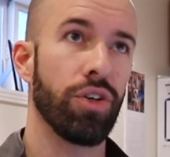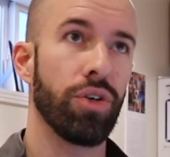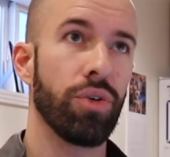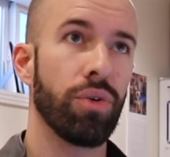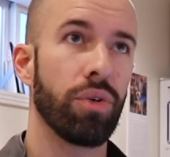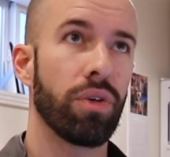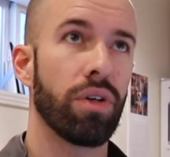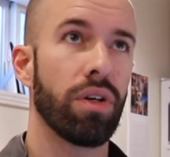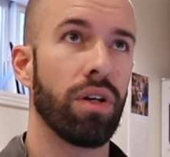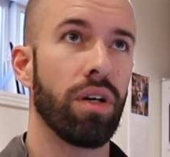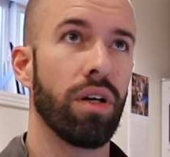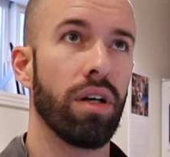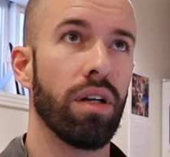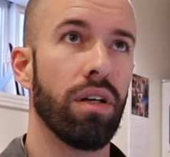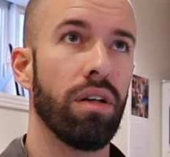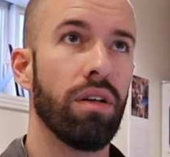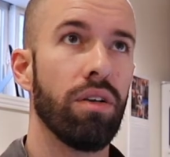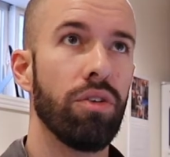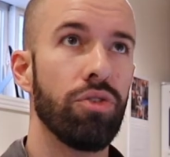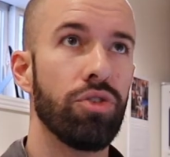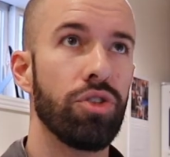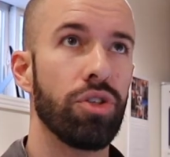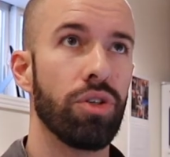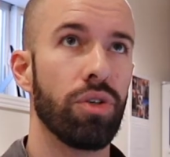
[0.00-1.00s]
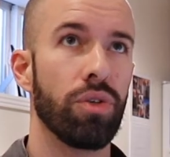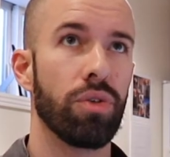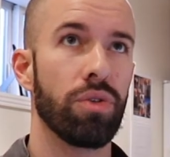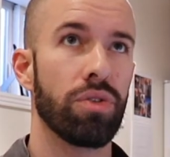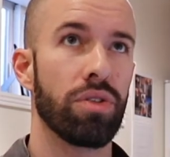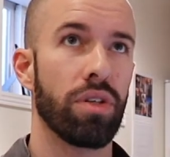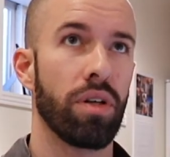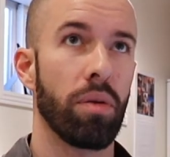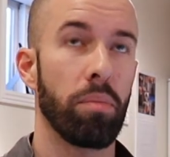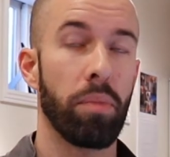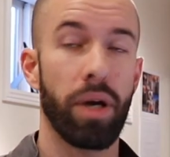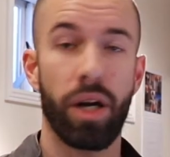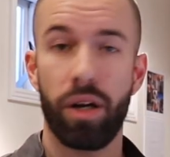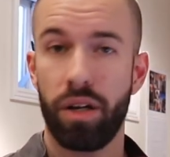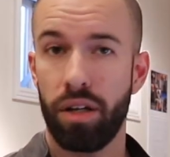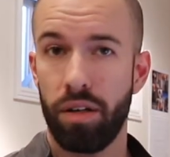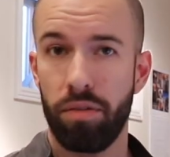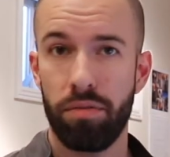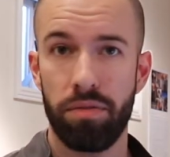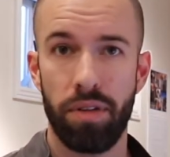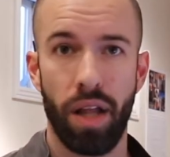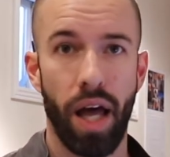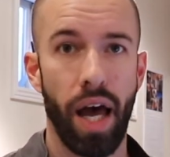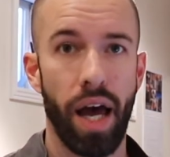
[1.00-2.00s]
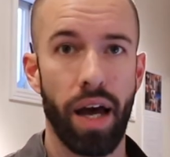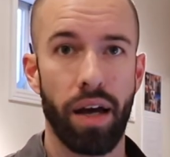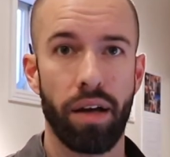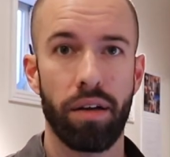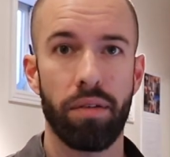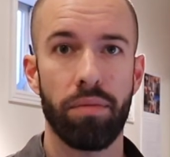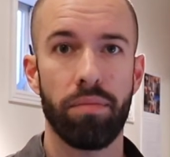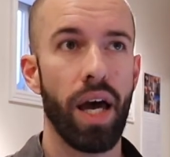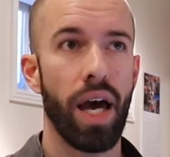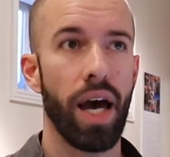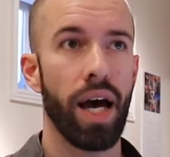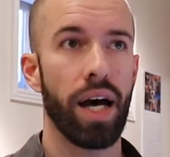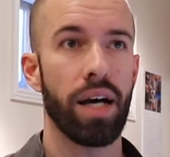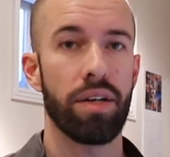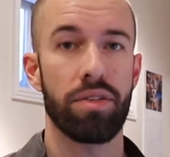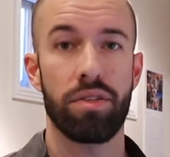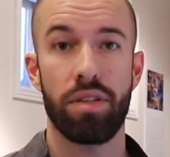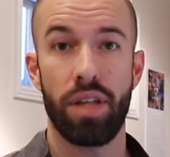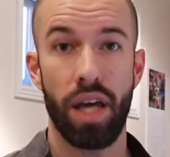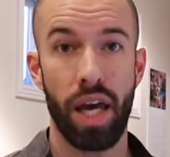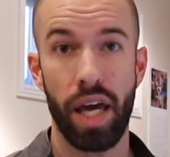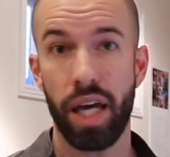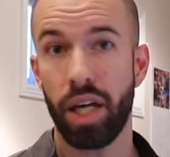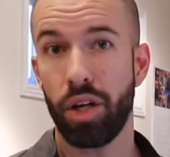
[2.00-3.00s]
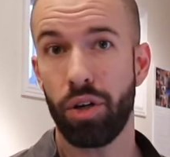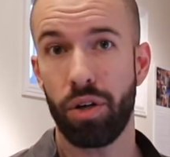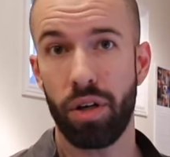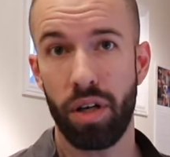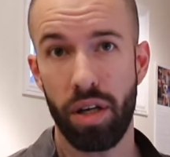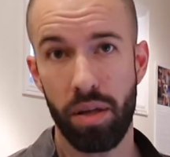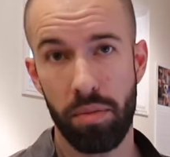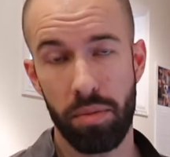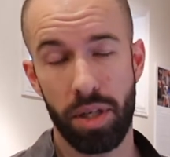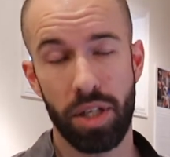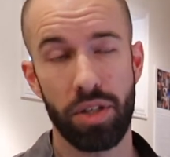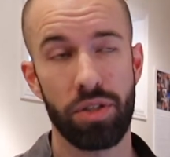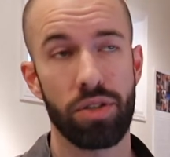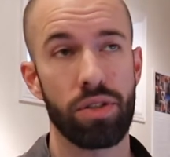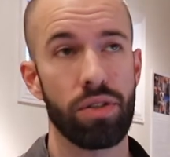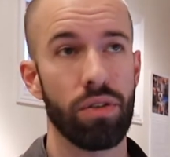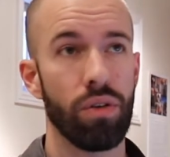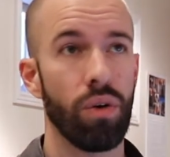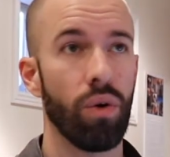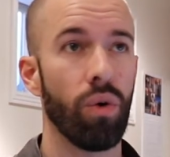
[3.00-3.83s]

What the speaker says: you could choose an American flag as the anchor image,